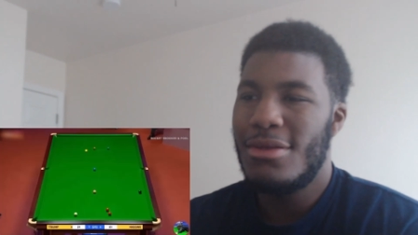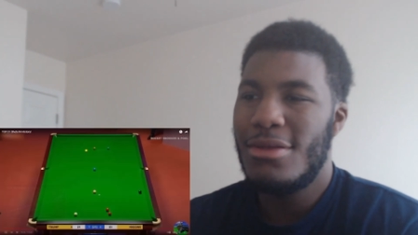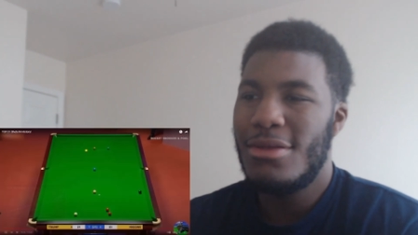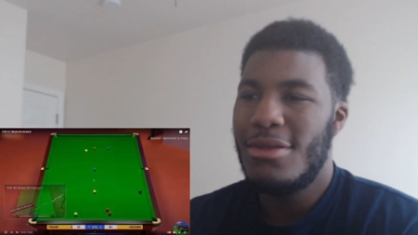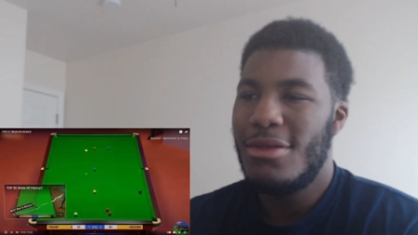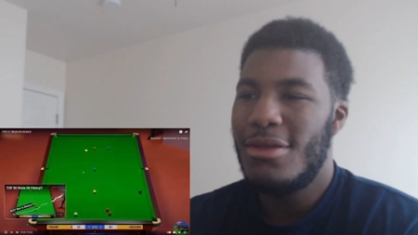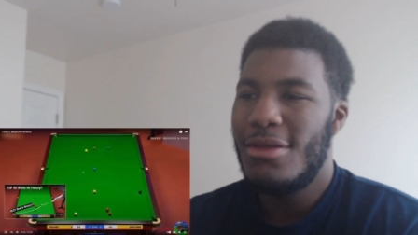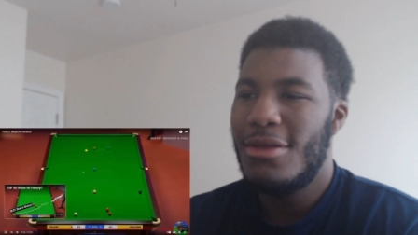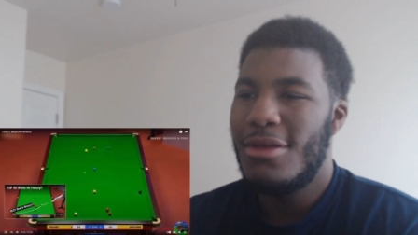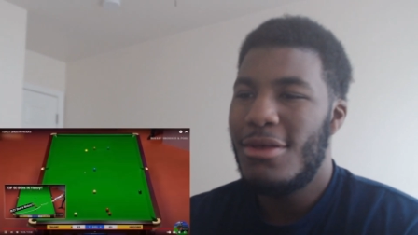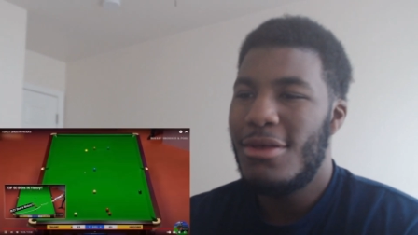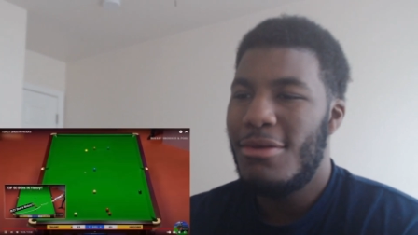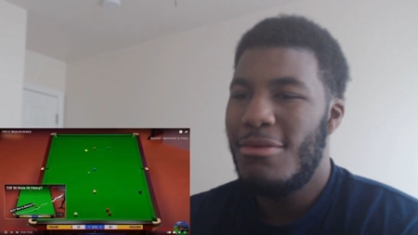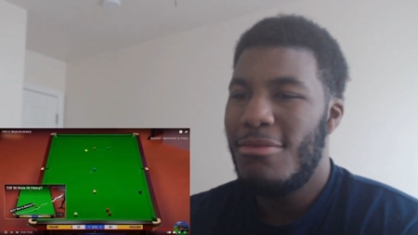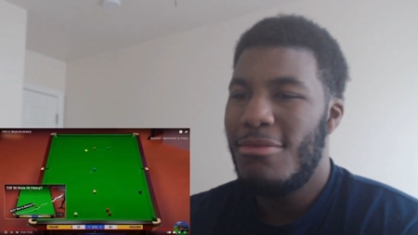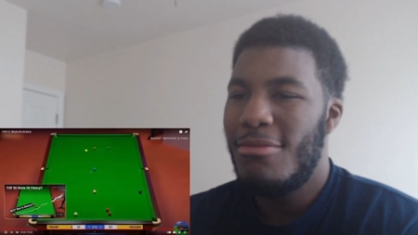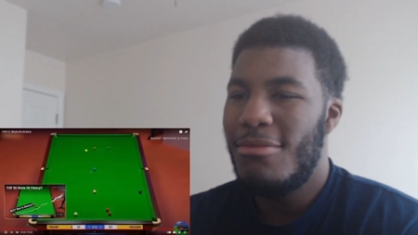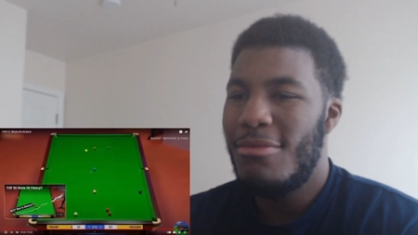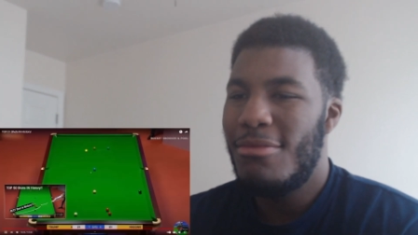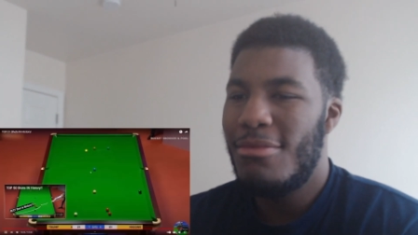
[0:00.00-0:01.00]
I didn't think
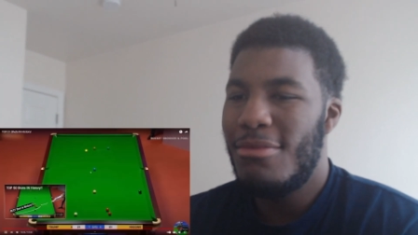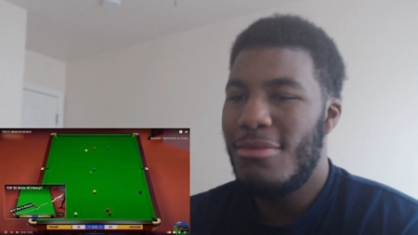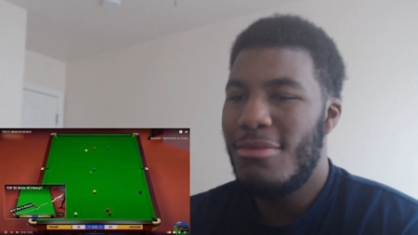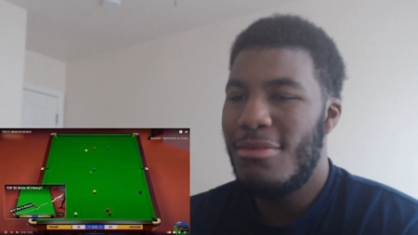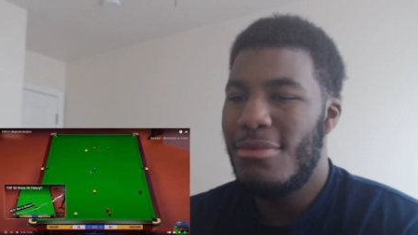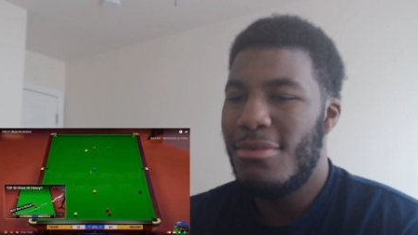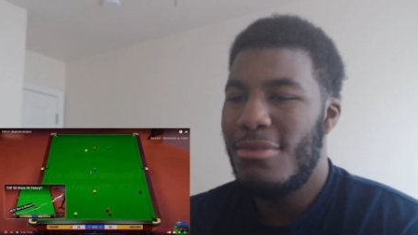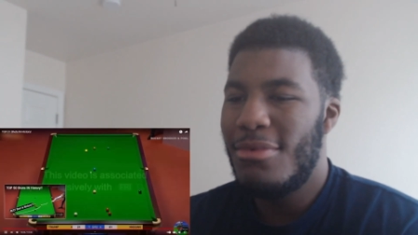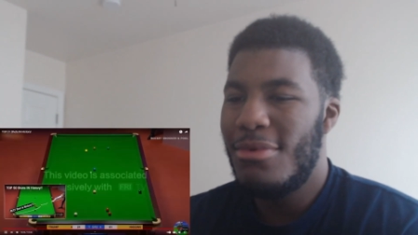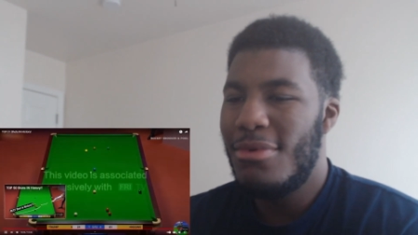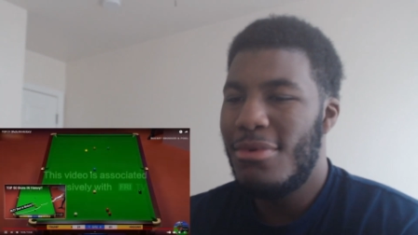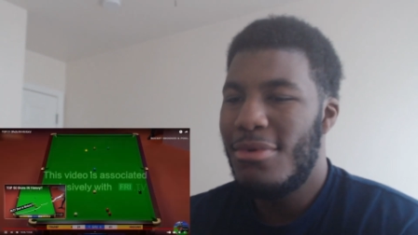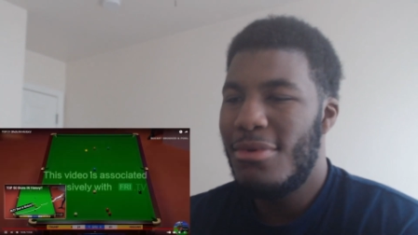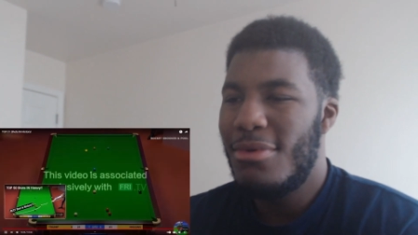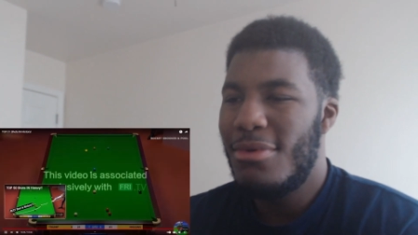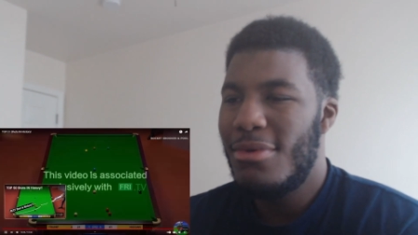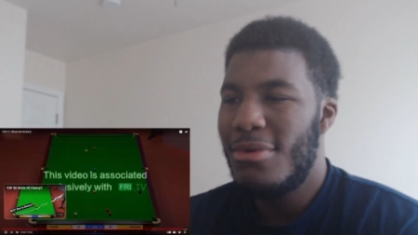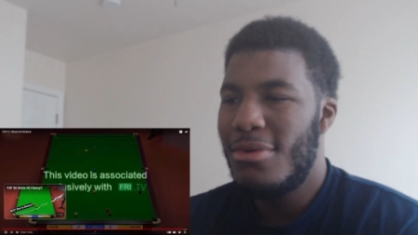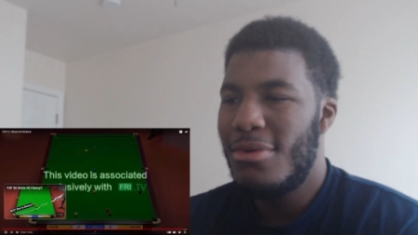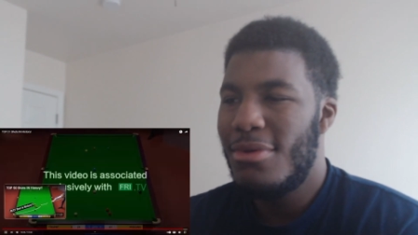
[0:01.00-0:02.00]
he was going to pull it off.
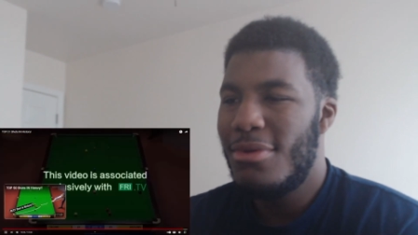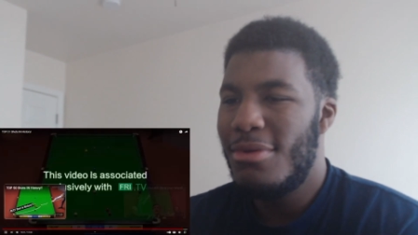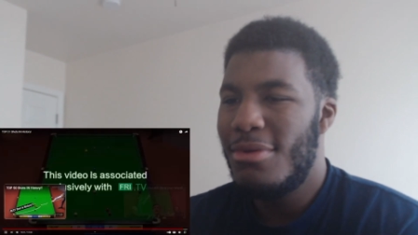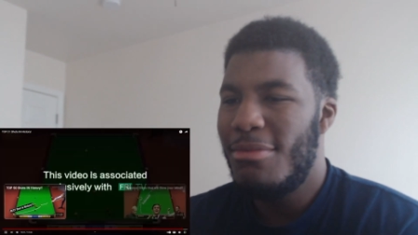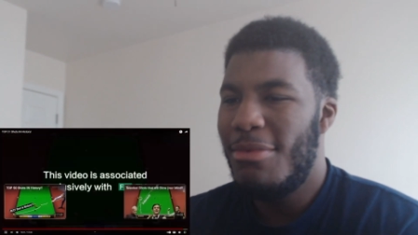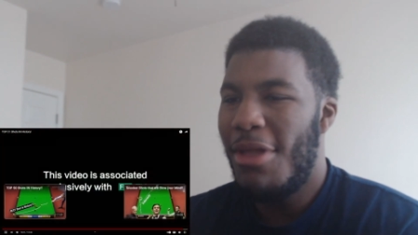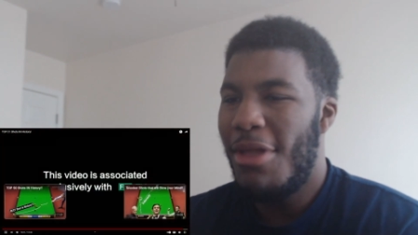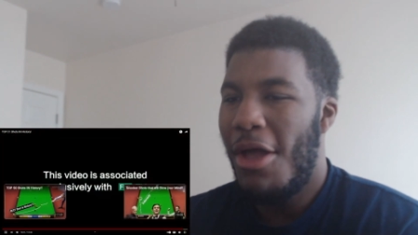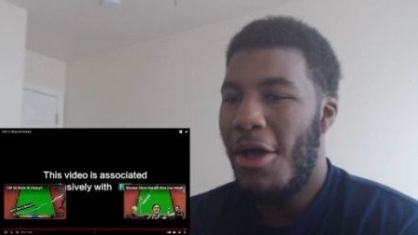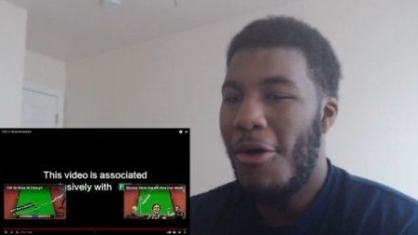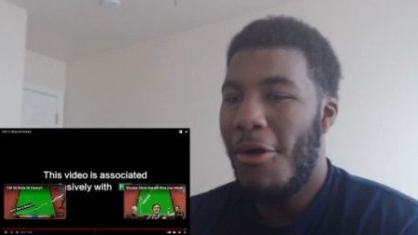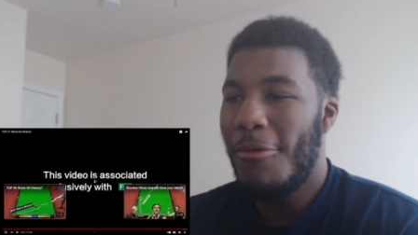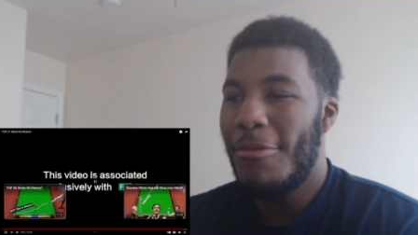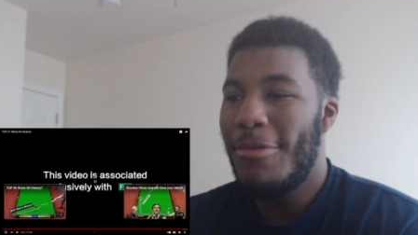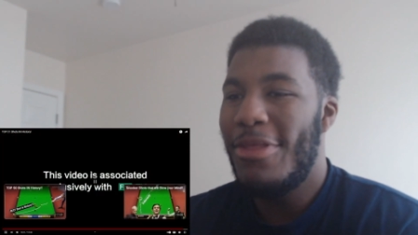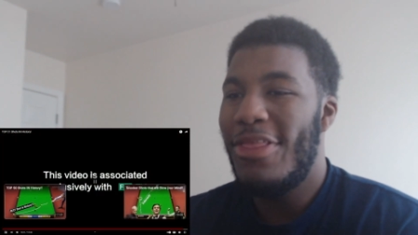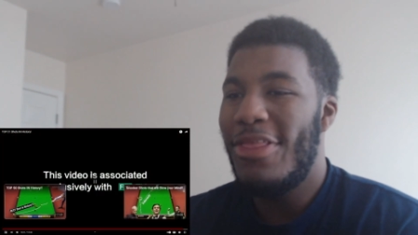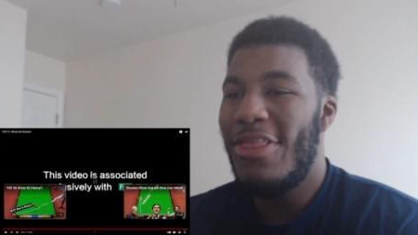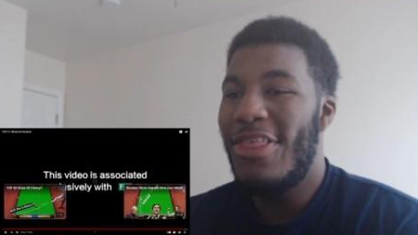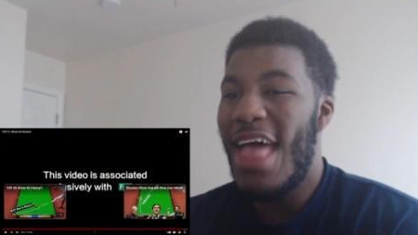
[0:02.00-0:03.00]
No,
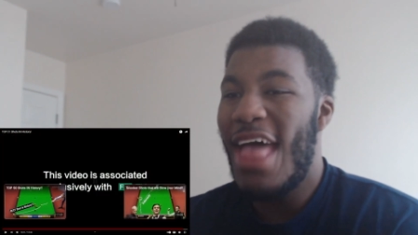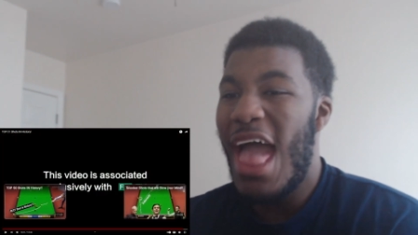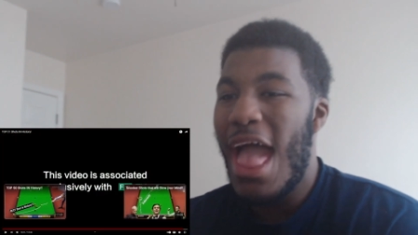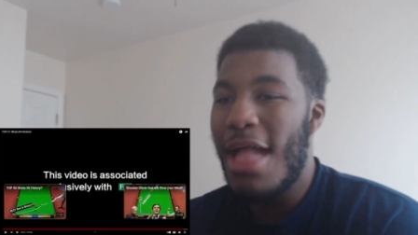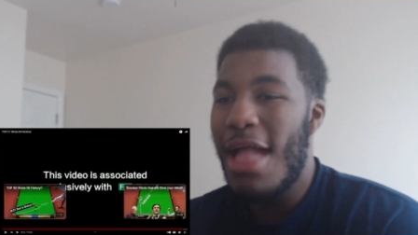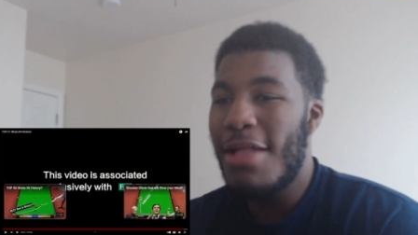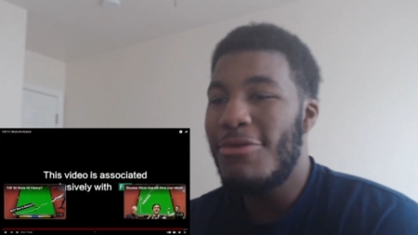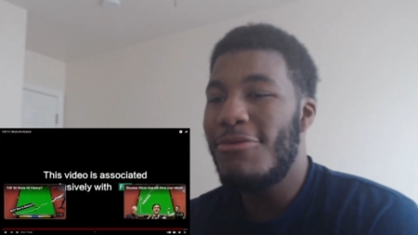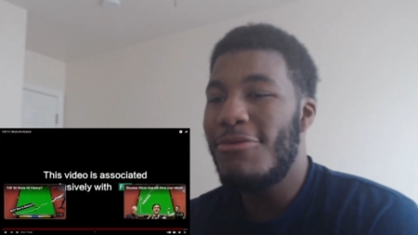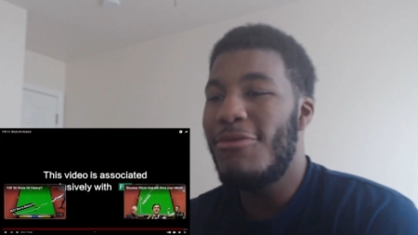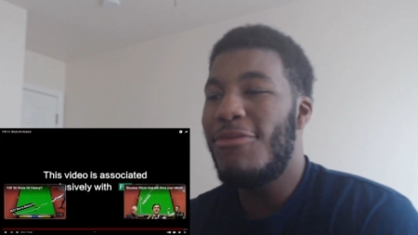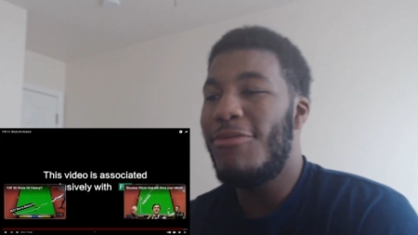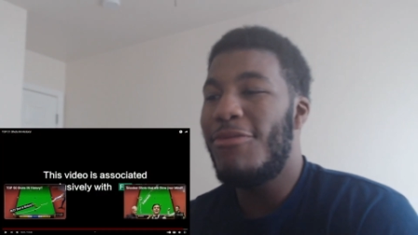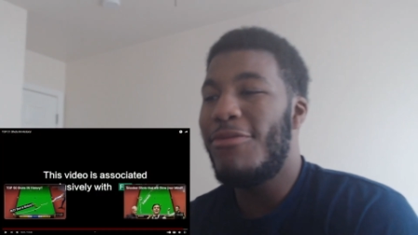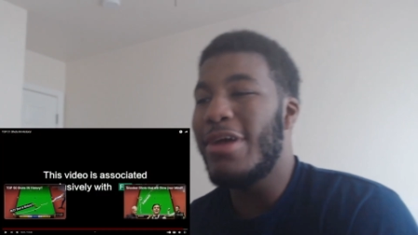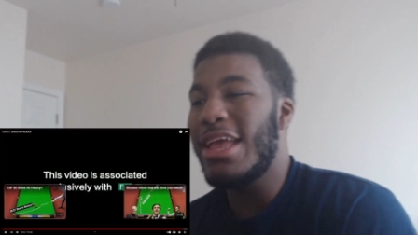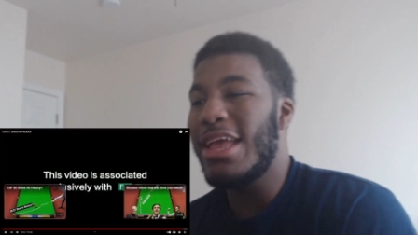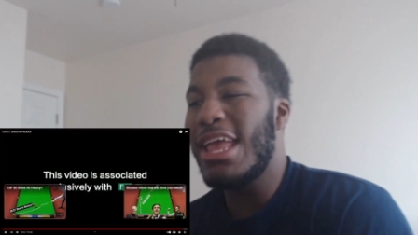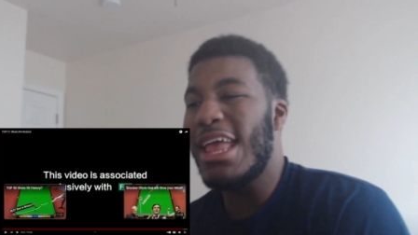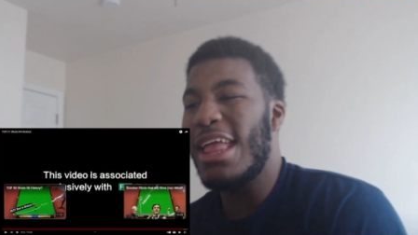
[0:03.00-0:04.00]
that
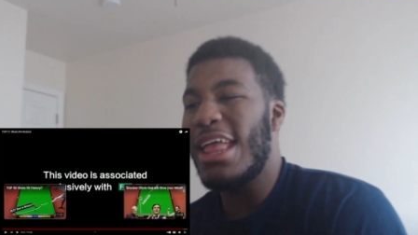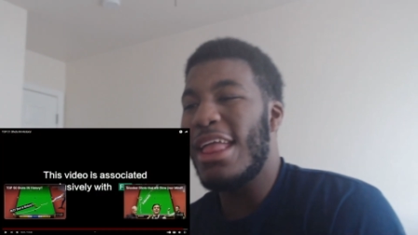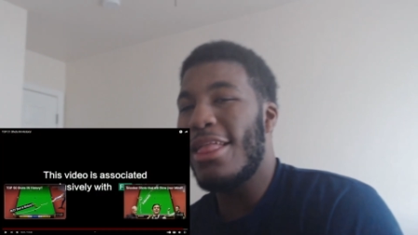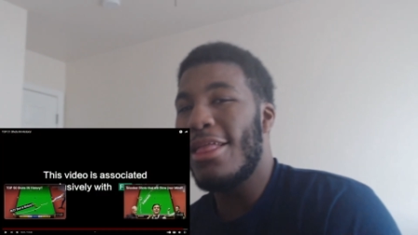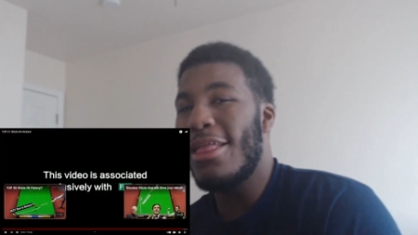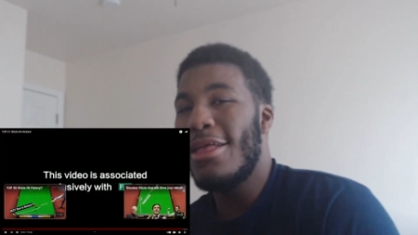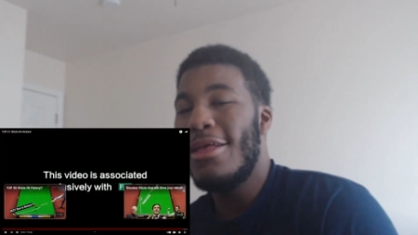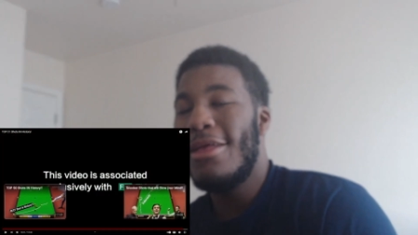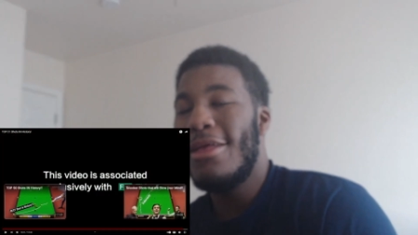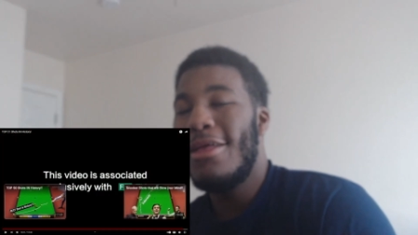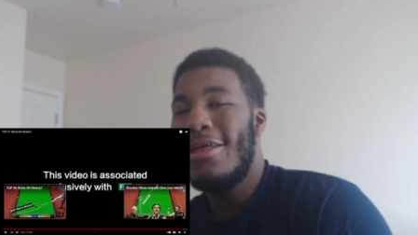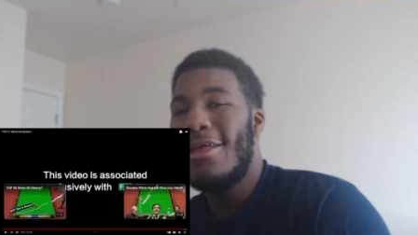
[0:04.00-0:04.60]
freaking